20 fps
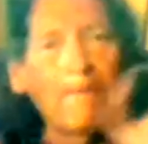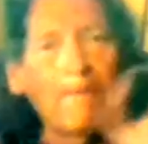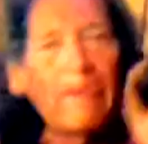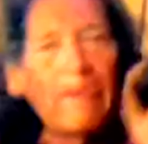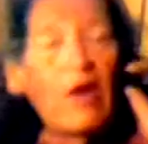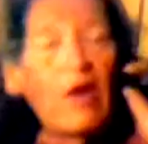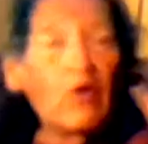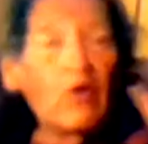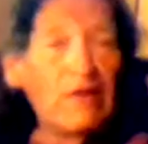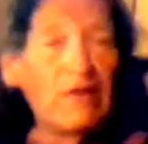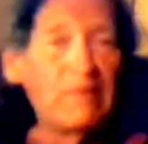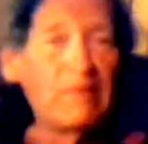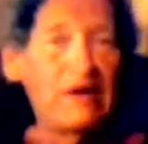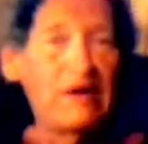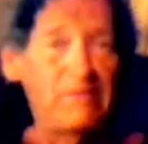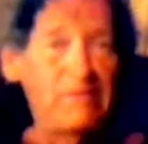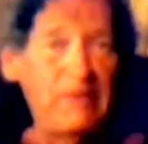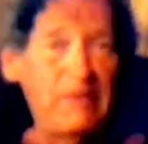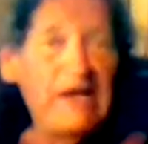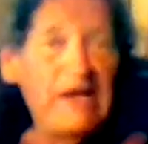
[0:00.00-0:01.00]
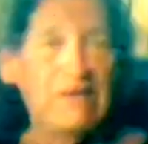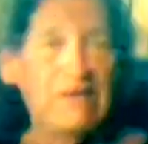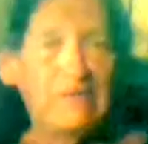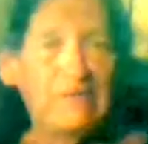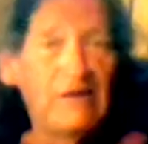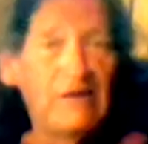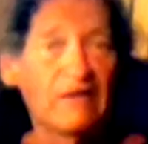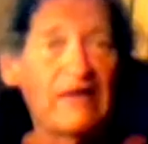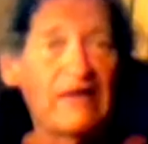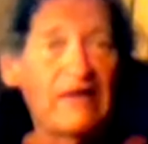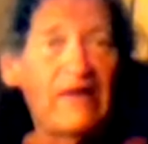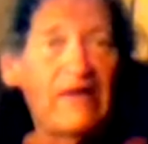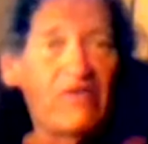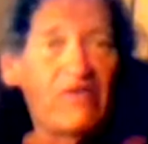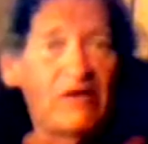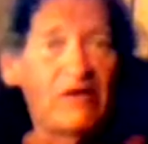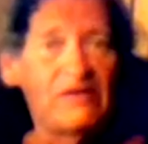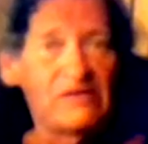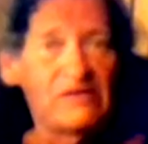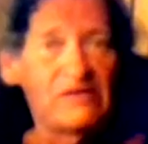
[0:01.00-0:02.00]
Oh, they might paying me on that
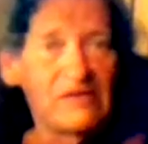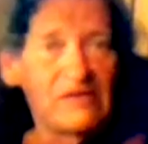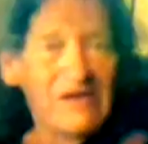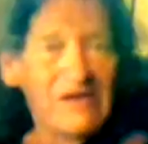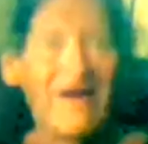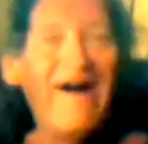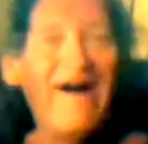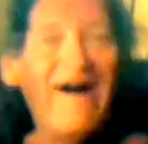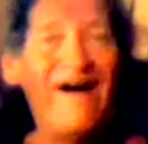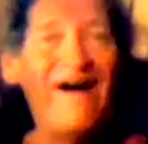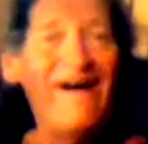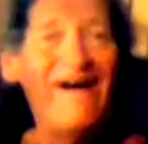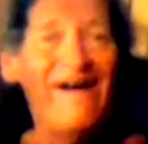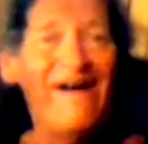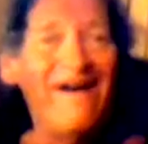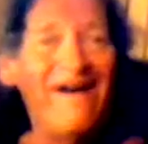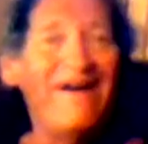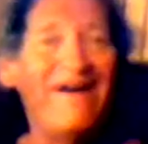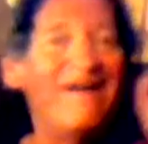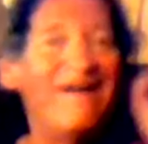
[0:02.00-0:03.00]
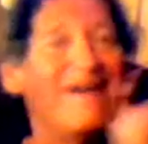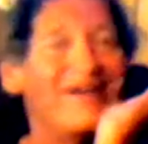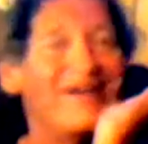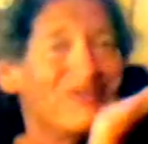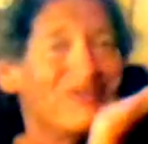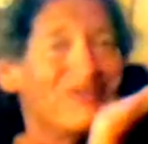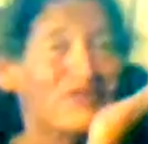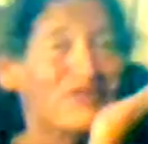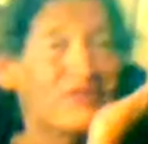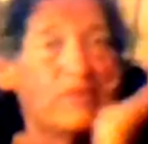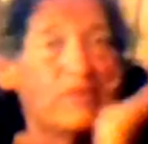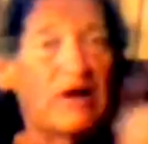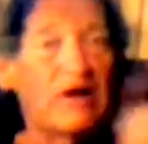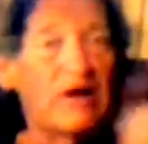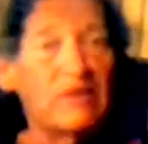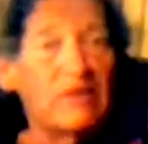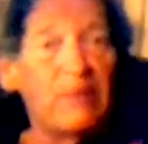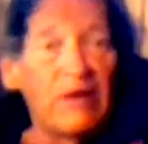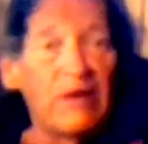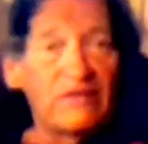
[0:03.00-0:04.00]
one. You're the Monty
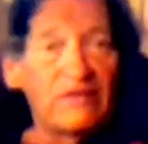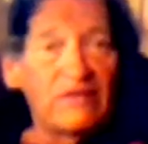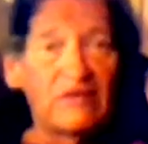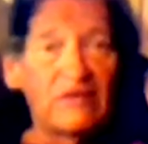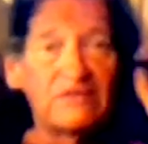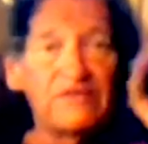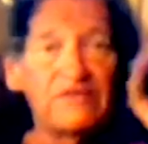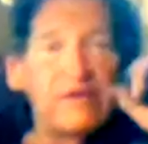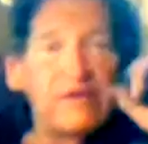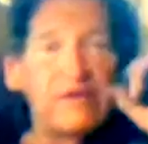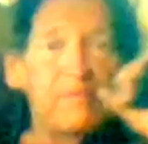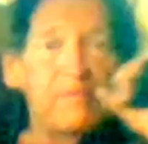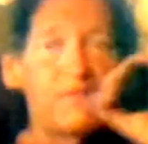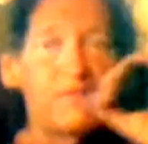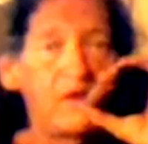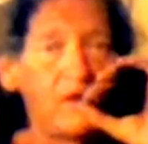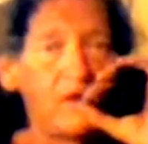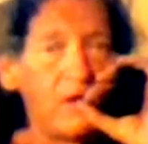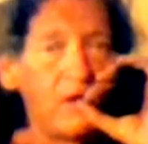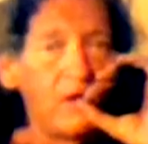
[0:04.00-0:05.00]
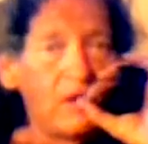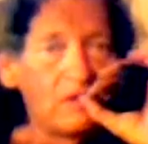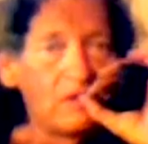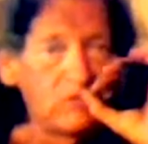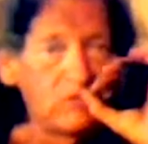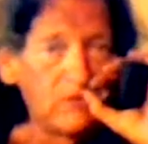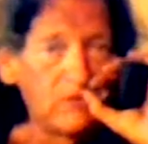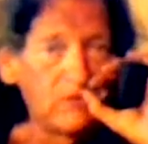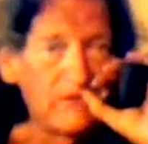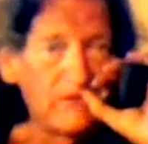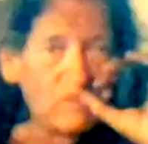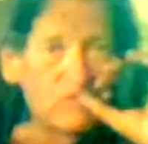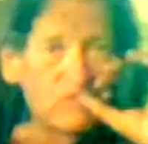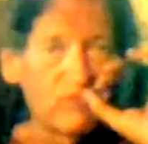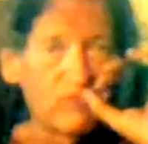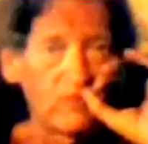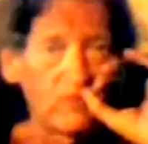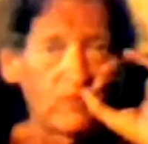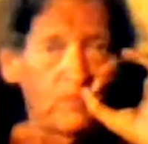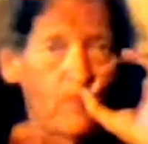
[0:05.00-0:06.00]
Python thing. That's what that was
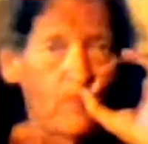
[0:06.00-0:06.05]
from.